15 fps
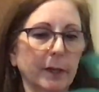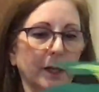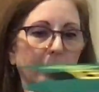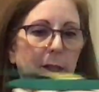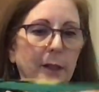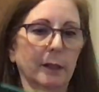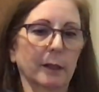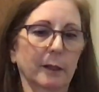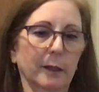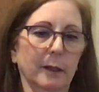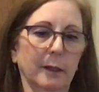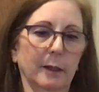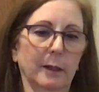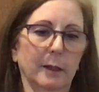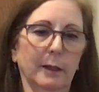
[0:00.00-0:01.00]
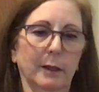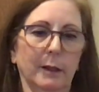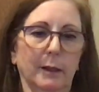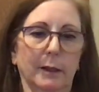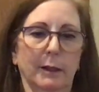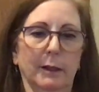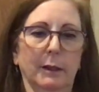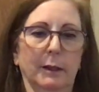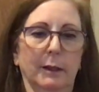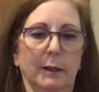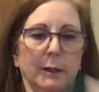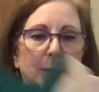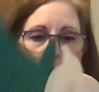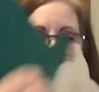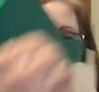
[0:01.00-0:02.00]

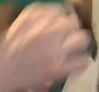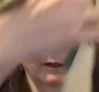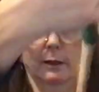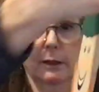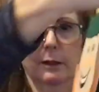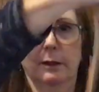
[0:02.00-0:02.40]
[no speech]